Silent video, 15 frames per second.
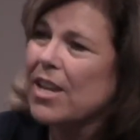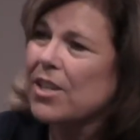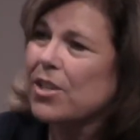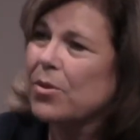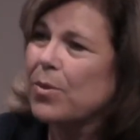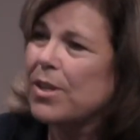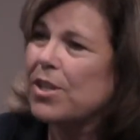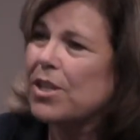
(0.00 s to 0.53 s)

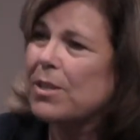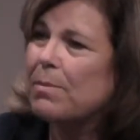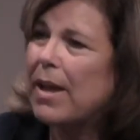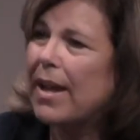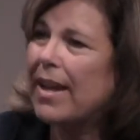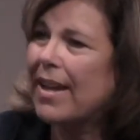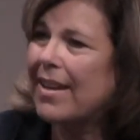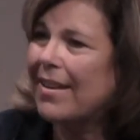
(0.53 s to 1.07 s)
So we just
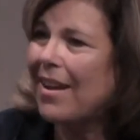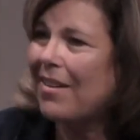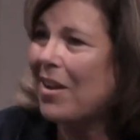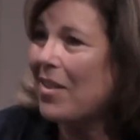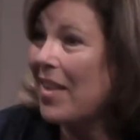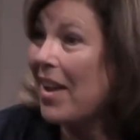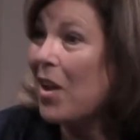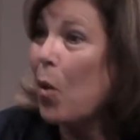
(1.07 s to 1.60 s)
make it
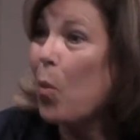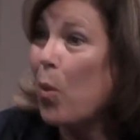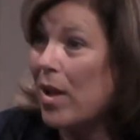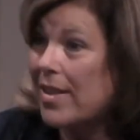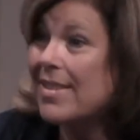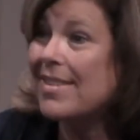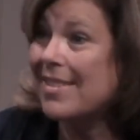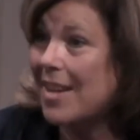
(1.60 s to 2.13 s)
like a
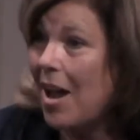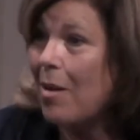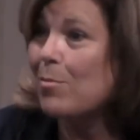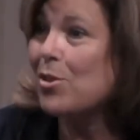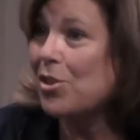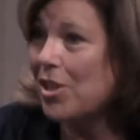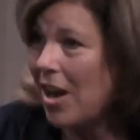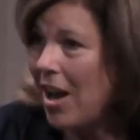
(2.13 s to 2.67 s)

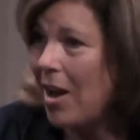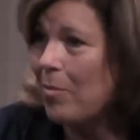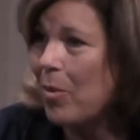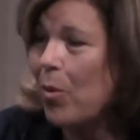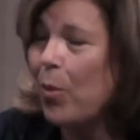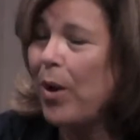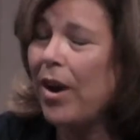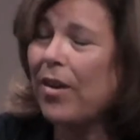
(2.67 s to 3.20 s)
one-stop
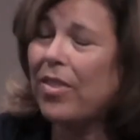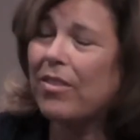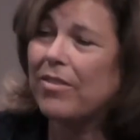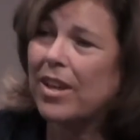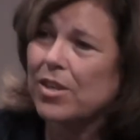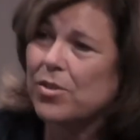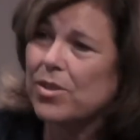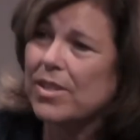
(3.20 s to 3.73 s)
shop where the
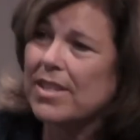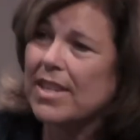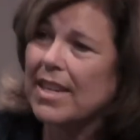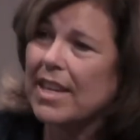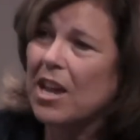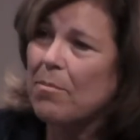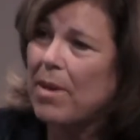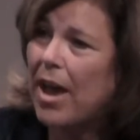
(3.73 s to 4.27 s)
veterans
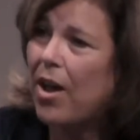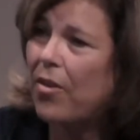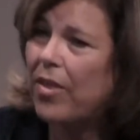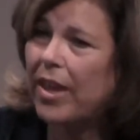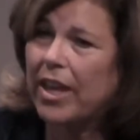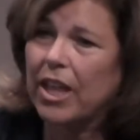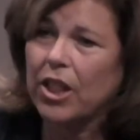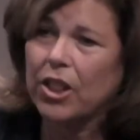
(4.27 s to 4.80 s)
can come out,
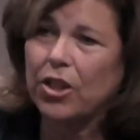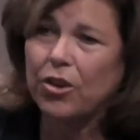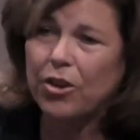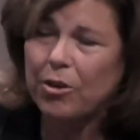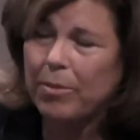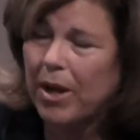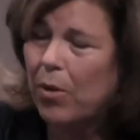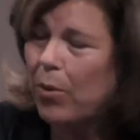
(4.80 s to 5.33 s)
they can
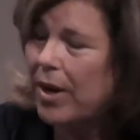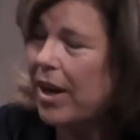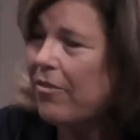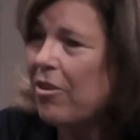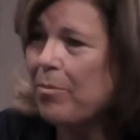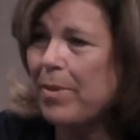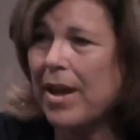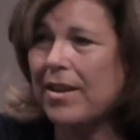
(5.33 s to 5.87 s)
learn about
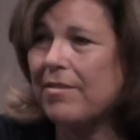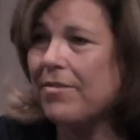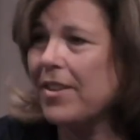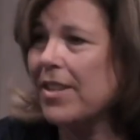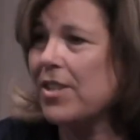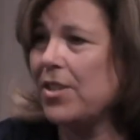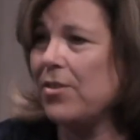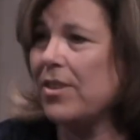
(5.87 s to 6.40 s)
whatever
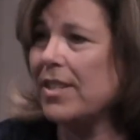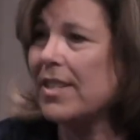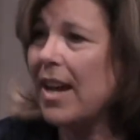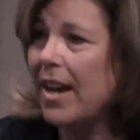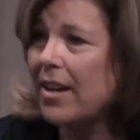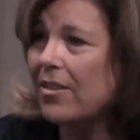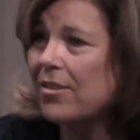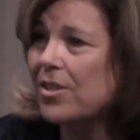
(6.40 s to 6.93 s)
benefits they're
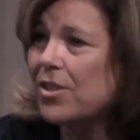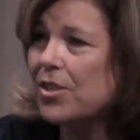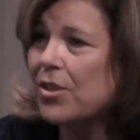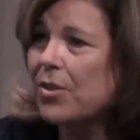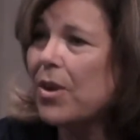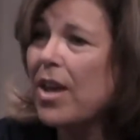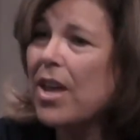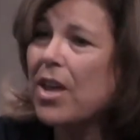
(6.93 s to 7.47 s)
entitled
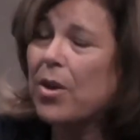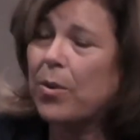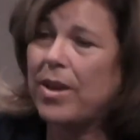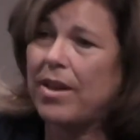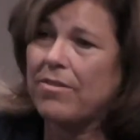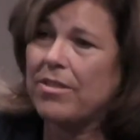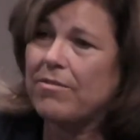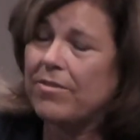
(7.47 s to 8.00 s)
to. We
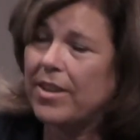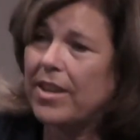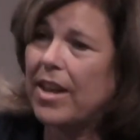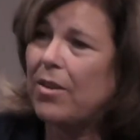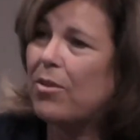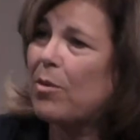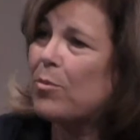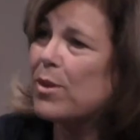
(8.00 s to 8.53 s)
have the
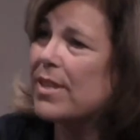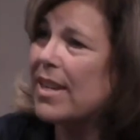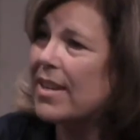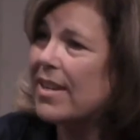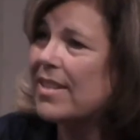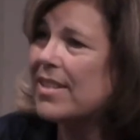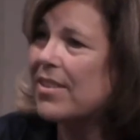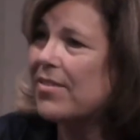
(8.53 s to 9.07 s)
VA
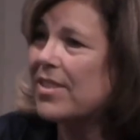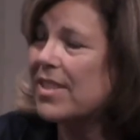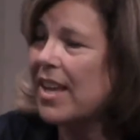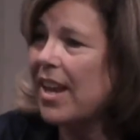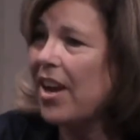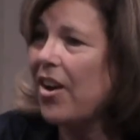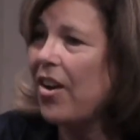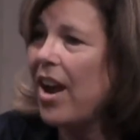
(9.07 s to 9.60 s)
representatives
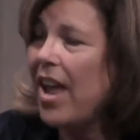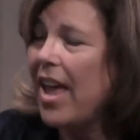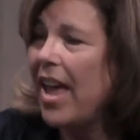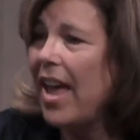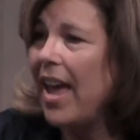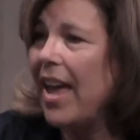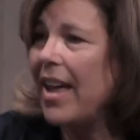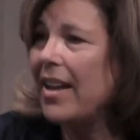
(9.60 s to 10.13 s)
there,
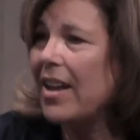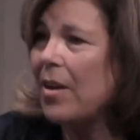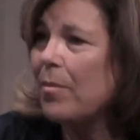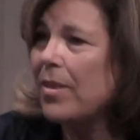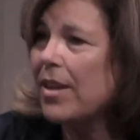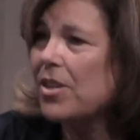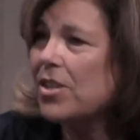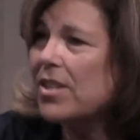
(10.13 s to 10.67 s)

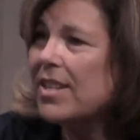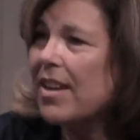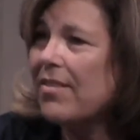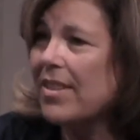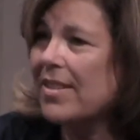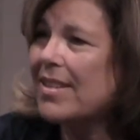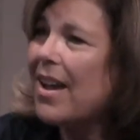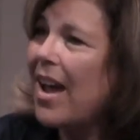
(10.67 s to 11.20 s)
and they just have
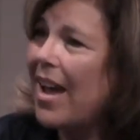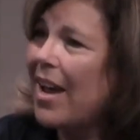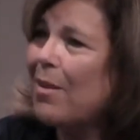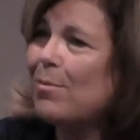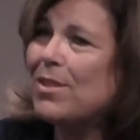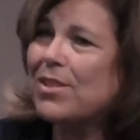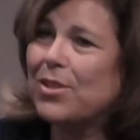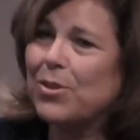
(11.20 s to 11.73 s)
the
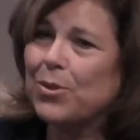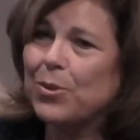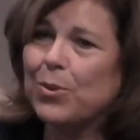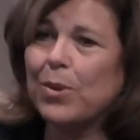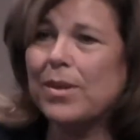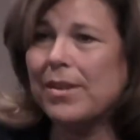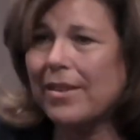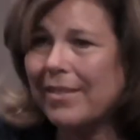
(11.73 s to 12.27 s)
time
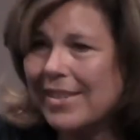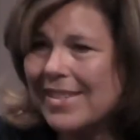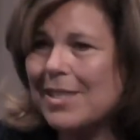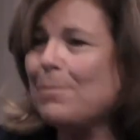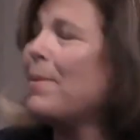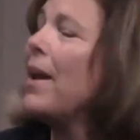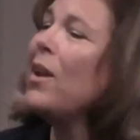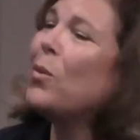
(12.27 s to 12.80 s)
to
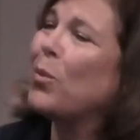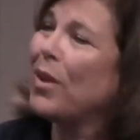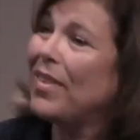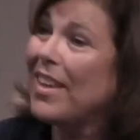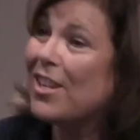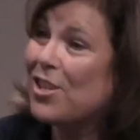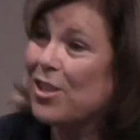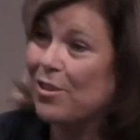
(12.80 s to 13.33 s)
spend
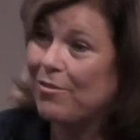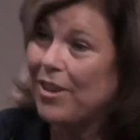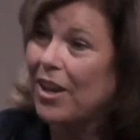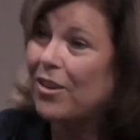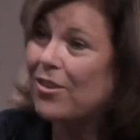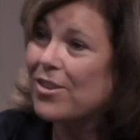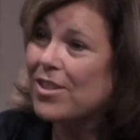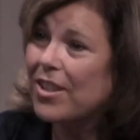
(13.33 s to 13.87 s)
with each of the
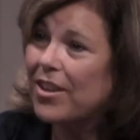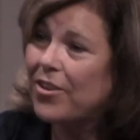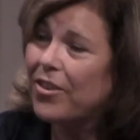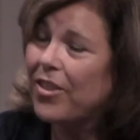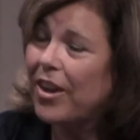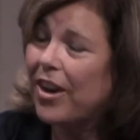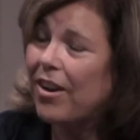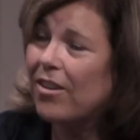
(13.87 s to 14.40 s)
vendors that are
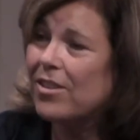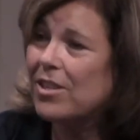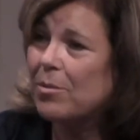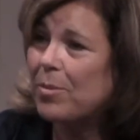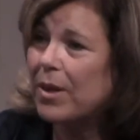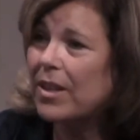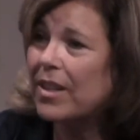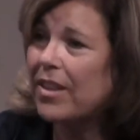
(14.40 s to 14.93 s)
there.
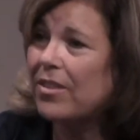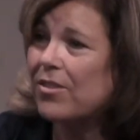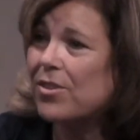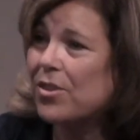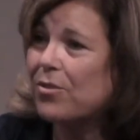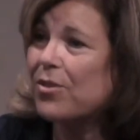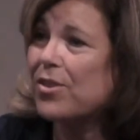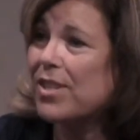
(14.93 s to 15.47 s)
Typically
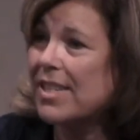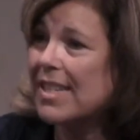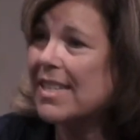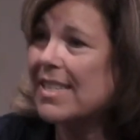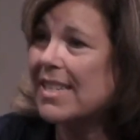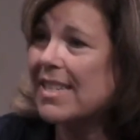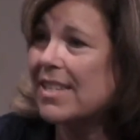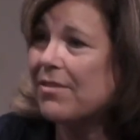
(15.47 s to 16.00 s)
there's over
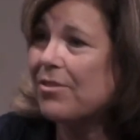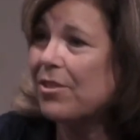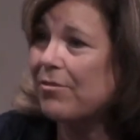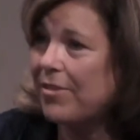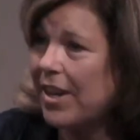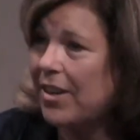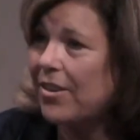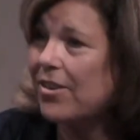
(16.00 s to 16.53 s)
60
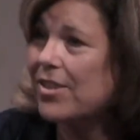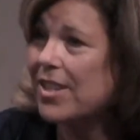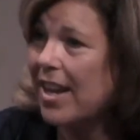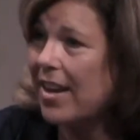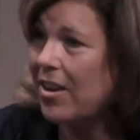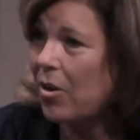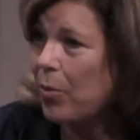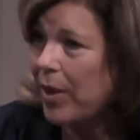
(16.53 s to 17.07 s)
different vendors
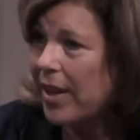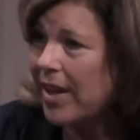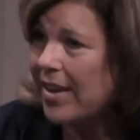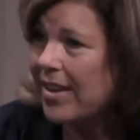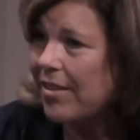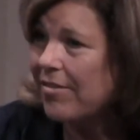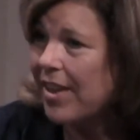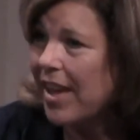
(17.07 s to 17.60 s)
at our
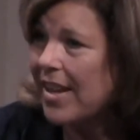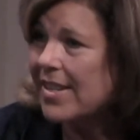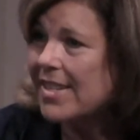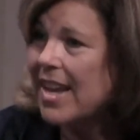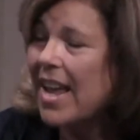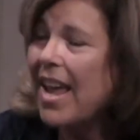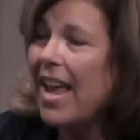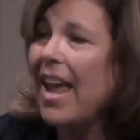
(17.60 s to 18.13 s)
weekend
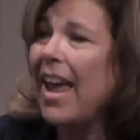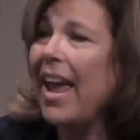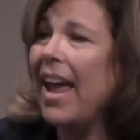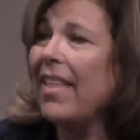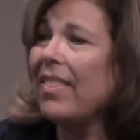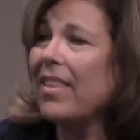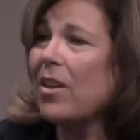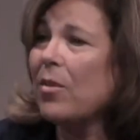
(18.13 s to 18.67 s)
event.
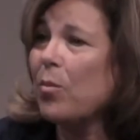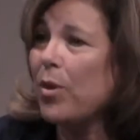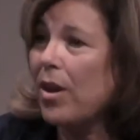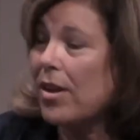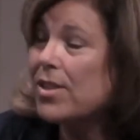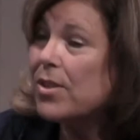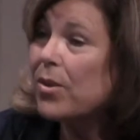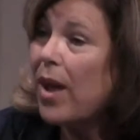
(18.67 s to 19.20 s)
And then we
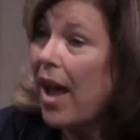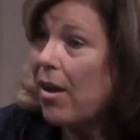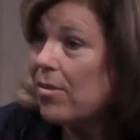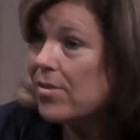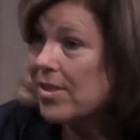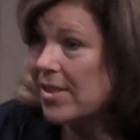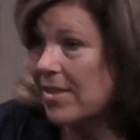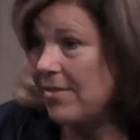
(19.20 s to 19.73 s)
also
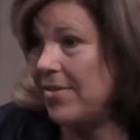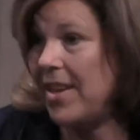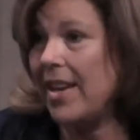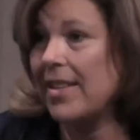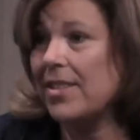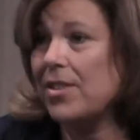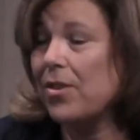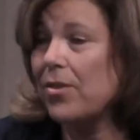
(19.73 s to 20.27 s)
house the
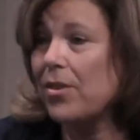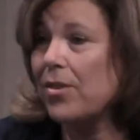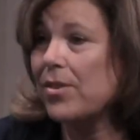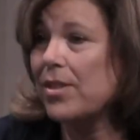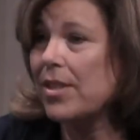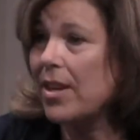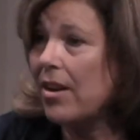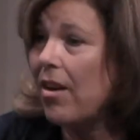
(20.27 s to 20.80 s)
vets. So
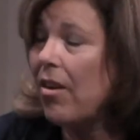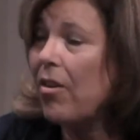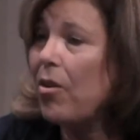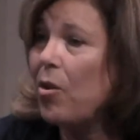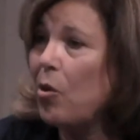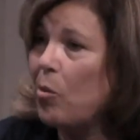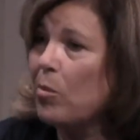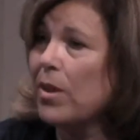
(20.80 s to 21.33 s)
those that are
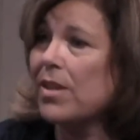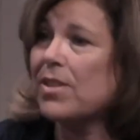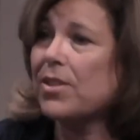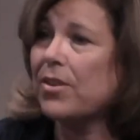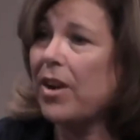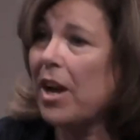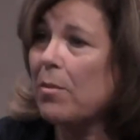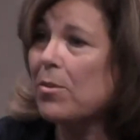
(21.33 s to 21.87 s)
homeless,
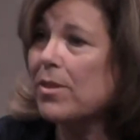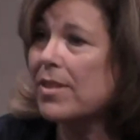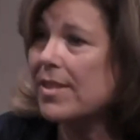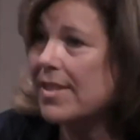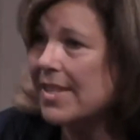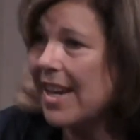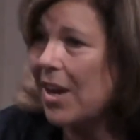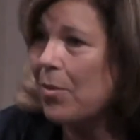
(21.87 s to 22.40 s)
they're able to
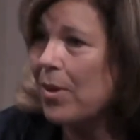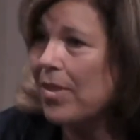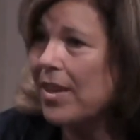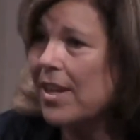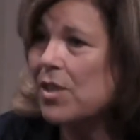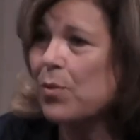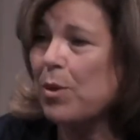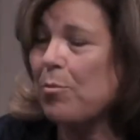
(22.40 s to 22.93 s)
stay with
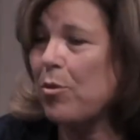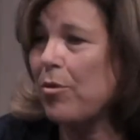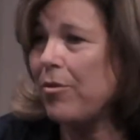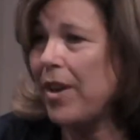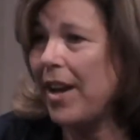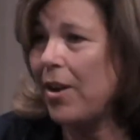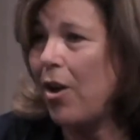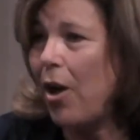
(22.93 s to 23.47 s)
us. We
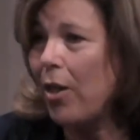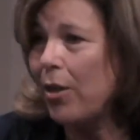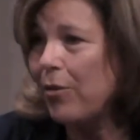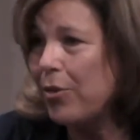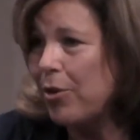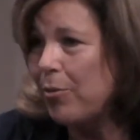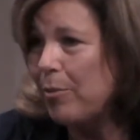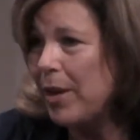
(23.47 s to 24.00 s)
provide all
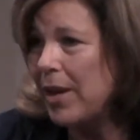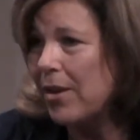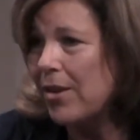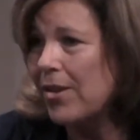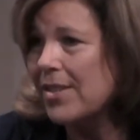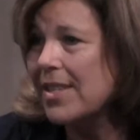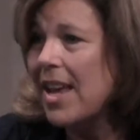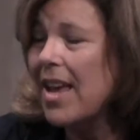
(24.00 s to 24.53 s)
of their
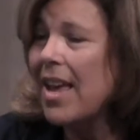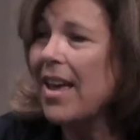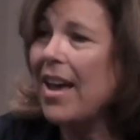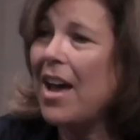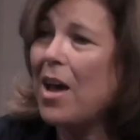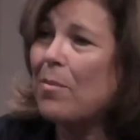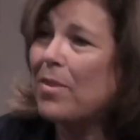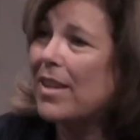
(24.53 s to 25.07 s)
meals.
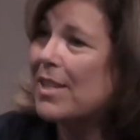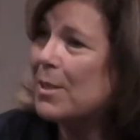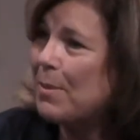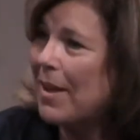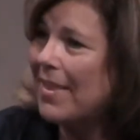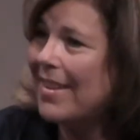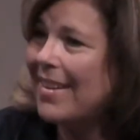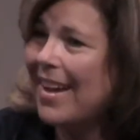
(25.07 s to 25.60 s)
They
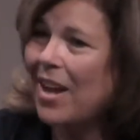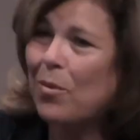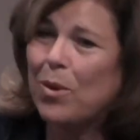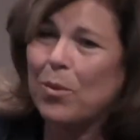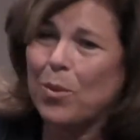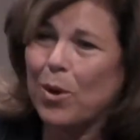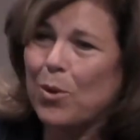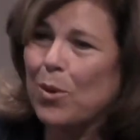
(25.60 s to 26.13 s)
spend the night.
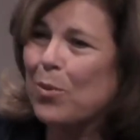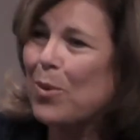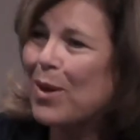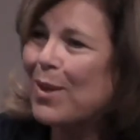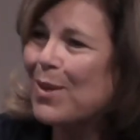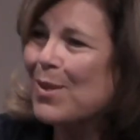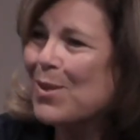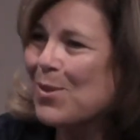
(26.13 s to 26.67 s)
We work with
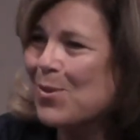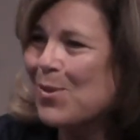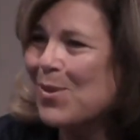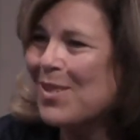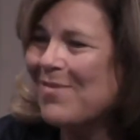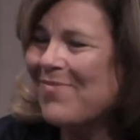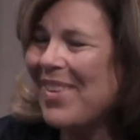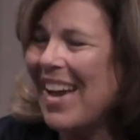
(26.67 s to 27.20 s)
one of the
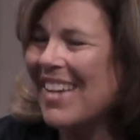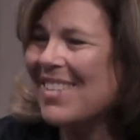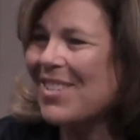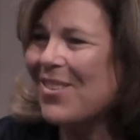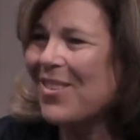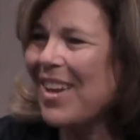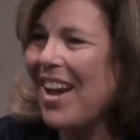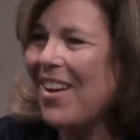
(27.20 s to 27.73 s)
schools in
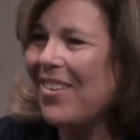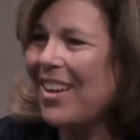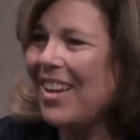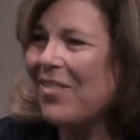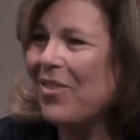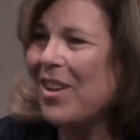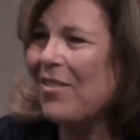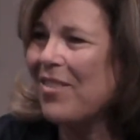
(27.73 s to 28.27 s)
Pasco County,
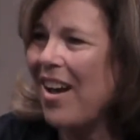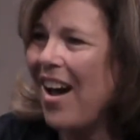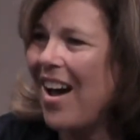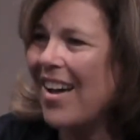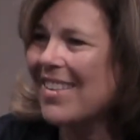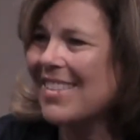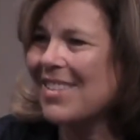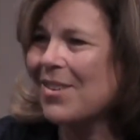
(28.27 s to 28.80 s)
and we have
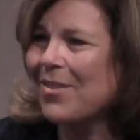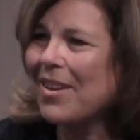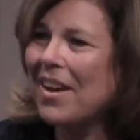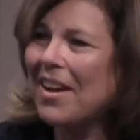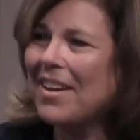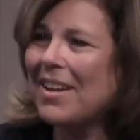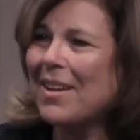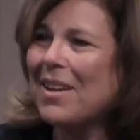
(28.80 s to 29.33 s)
cots. So we
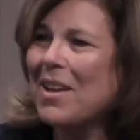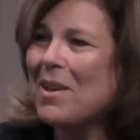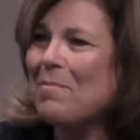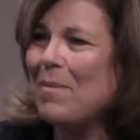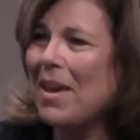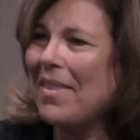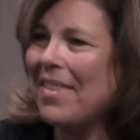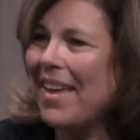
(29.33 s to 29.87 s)
kind of
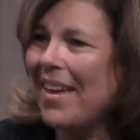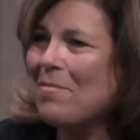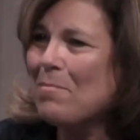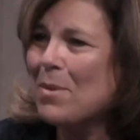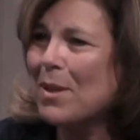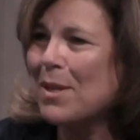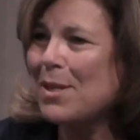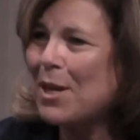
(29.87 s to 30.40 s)
make that
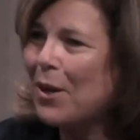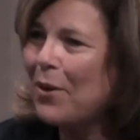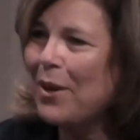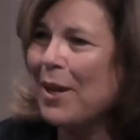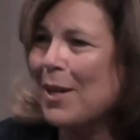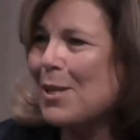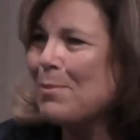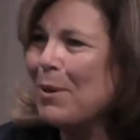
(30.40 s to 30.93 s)

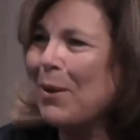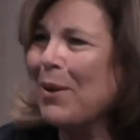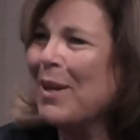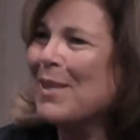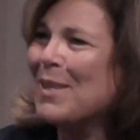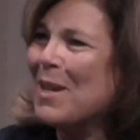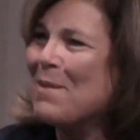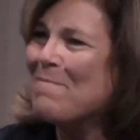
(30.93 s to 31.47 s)
military
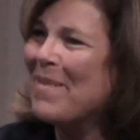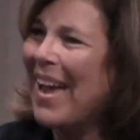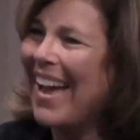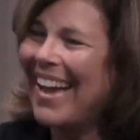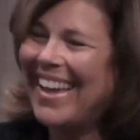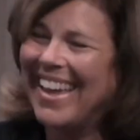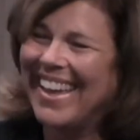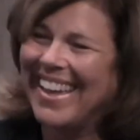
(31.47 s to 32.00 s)
experience come
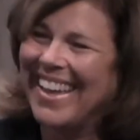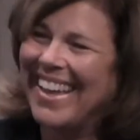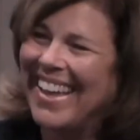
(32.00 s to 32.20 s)
back.